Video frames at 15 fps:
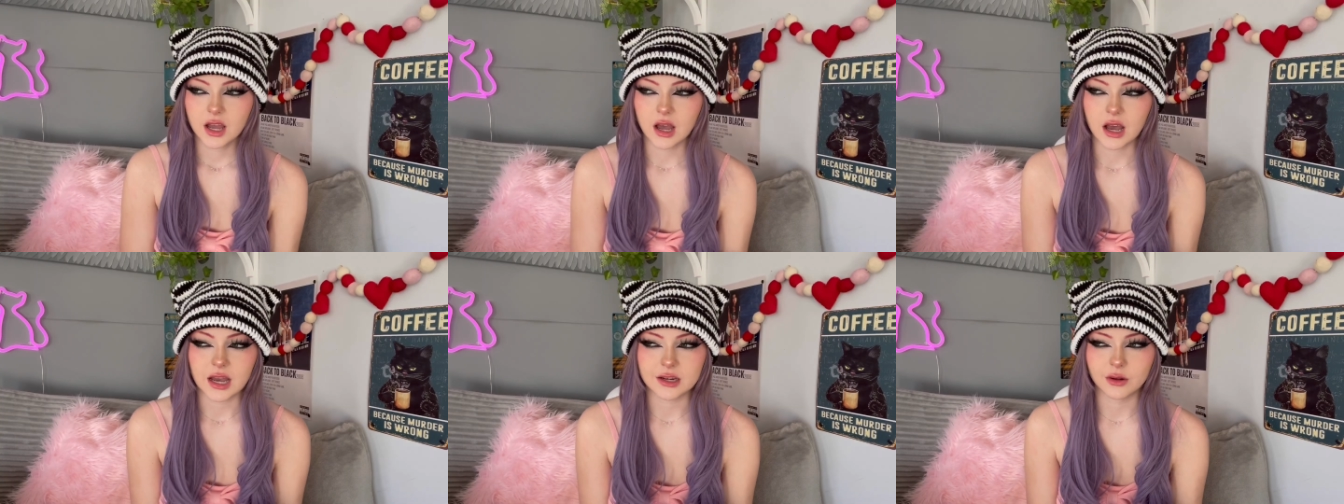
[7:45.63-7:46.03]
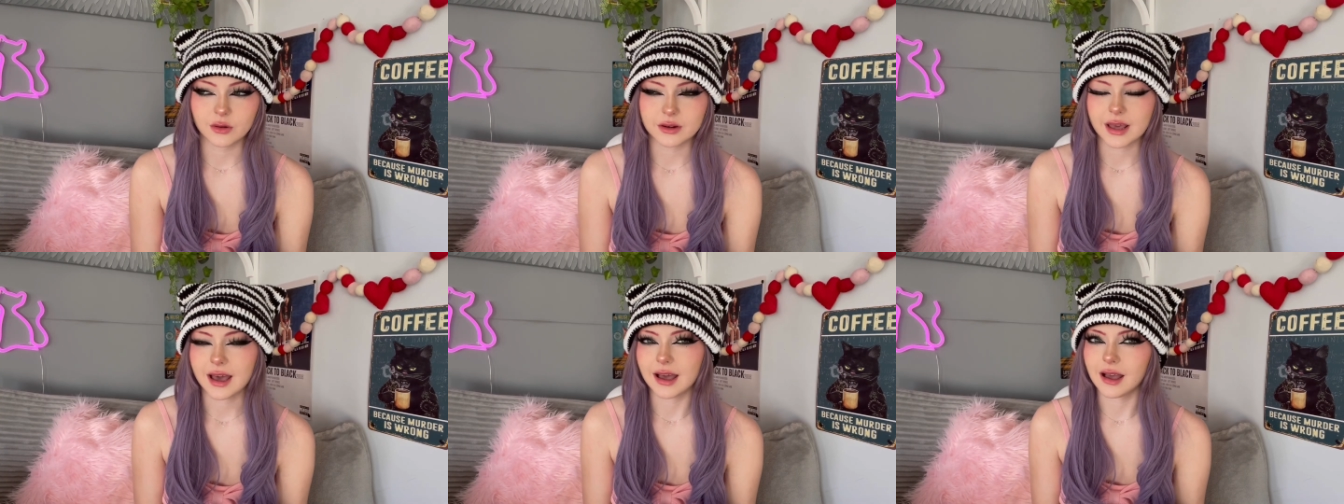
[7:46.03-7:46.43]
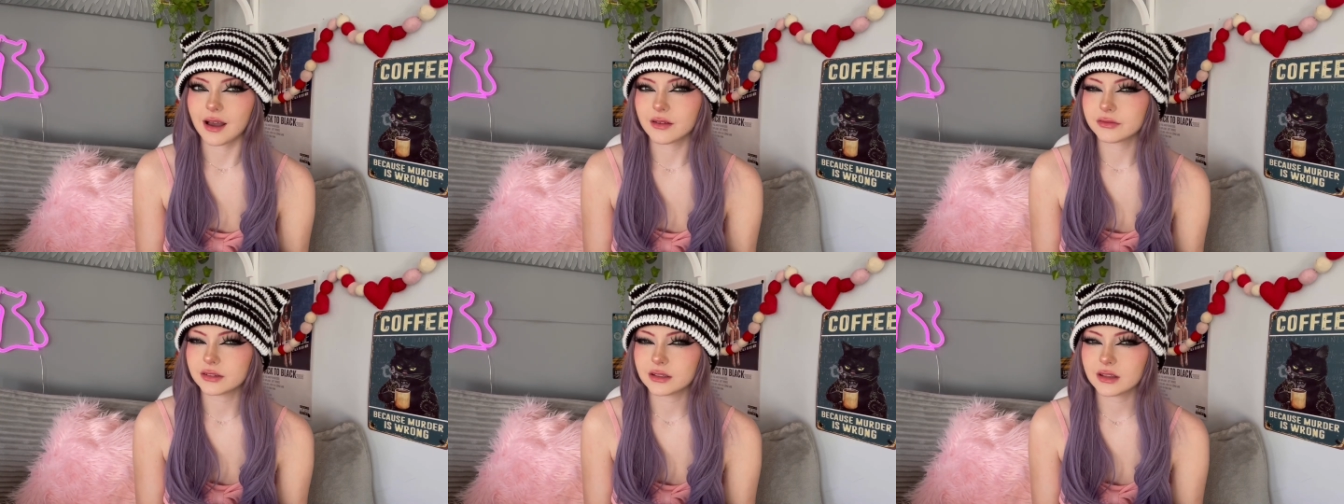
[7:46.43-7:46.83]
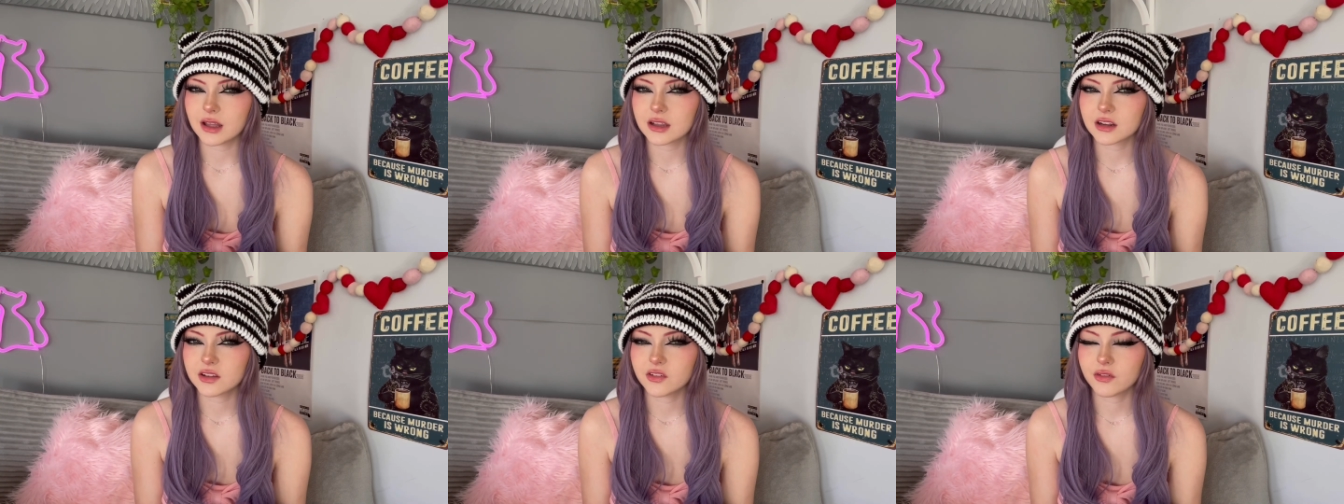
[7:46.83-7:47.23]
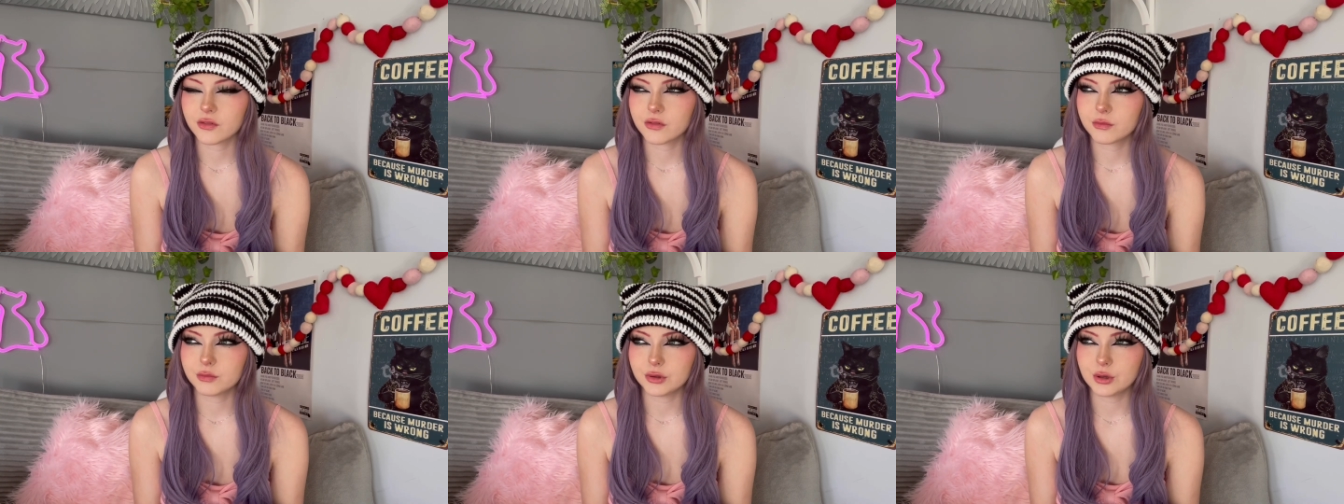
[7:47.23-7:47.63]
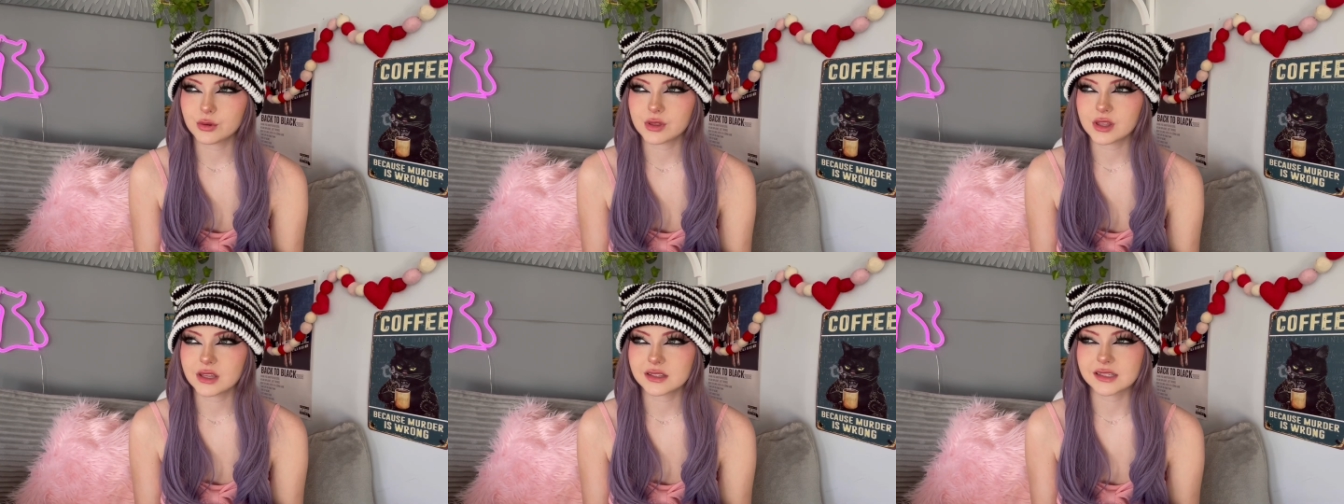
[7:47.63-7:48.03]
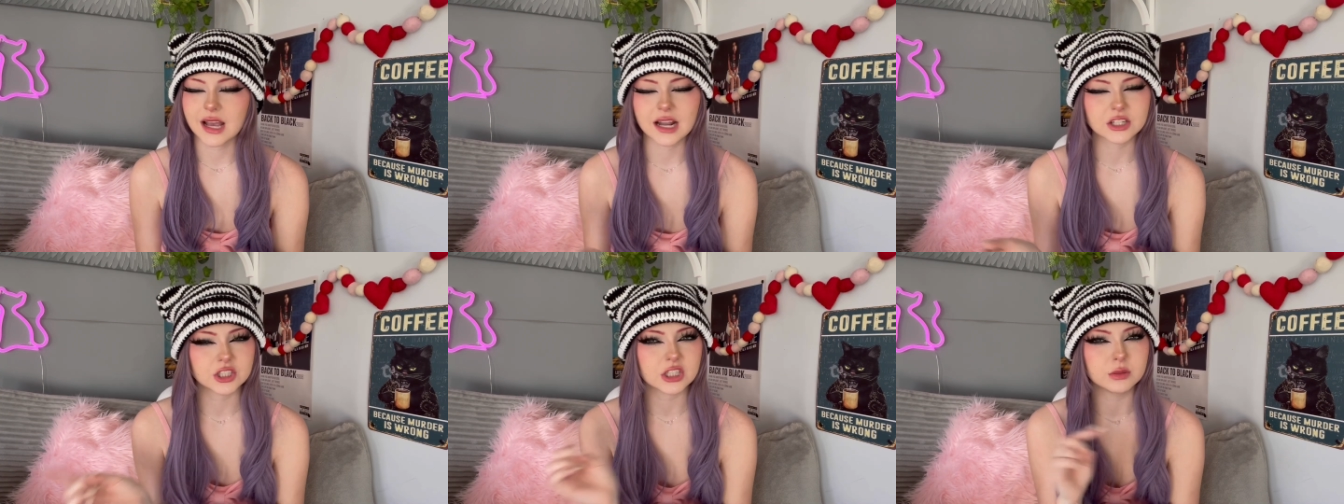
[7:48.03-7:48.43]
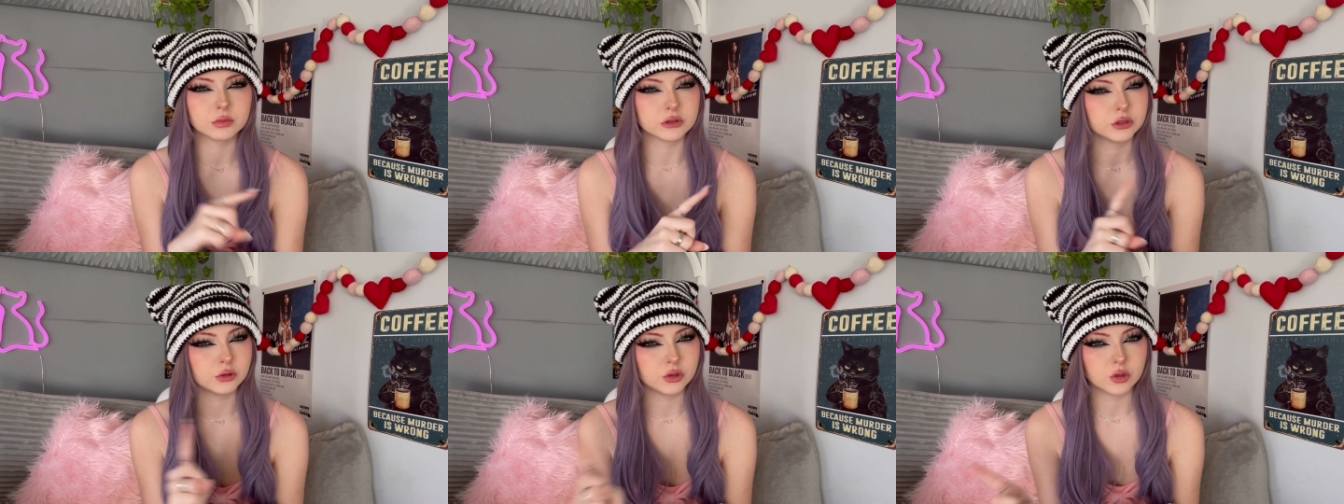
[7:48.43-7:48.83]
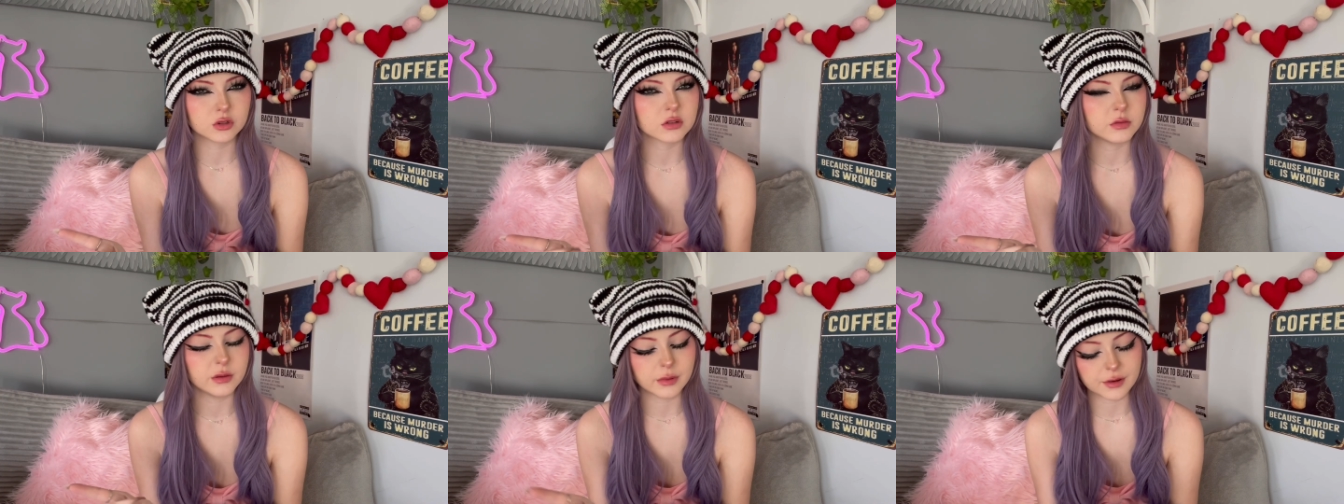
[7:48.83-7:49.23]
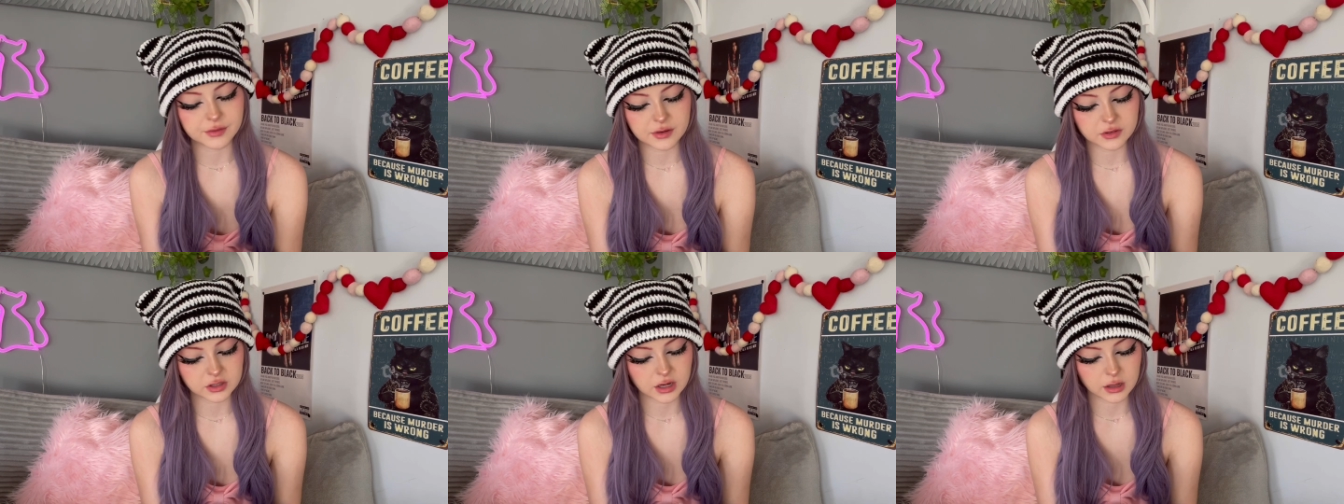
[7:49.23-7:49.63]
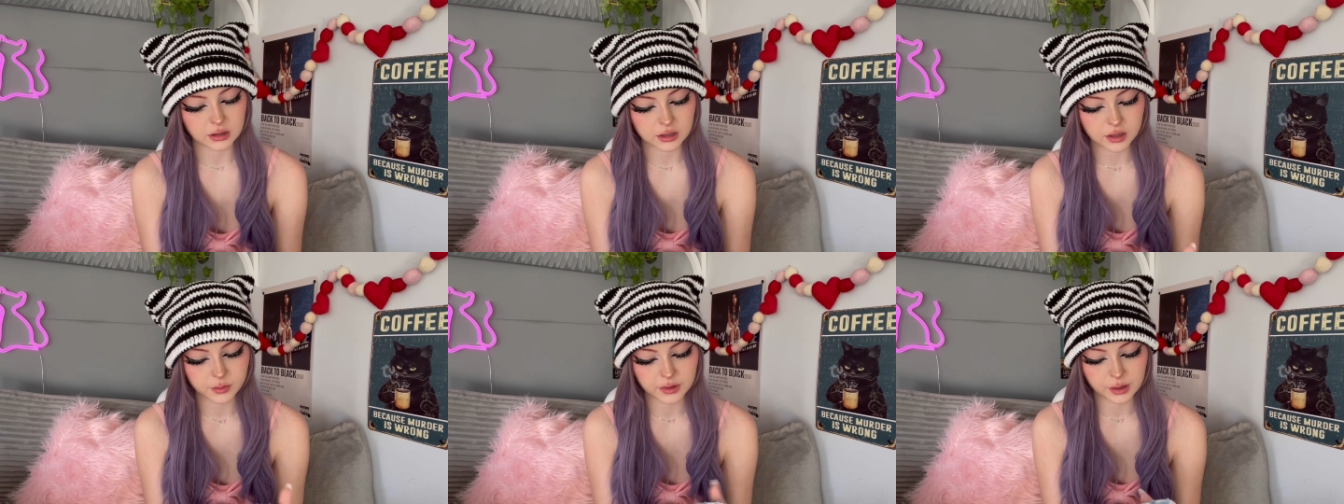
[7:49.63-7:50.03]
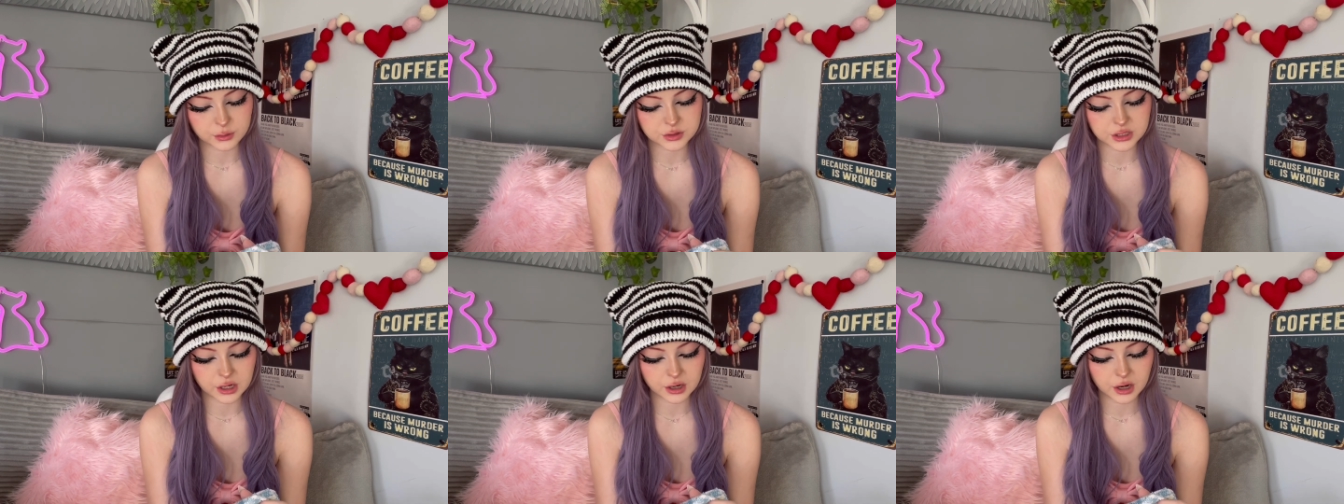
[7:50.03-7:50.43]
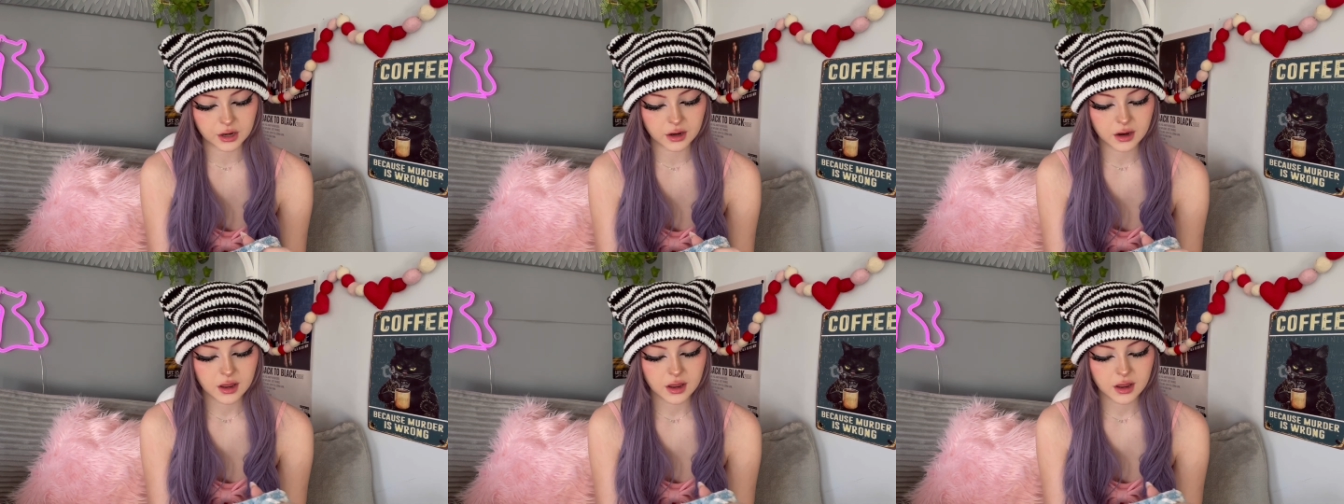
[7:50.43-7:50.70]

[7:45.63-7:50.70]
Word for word: I don't have a lot of blue things. Actually, blue used to be my favorite color when I was younger.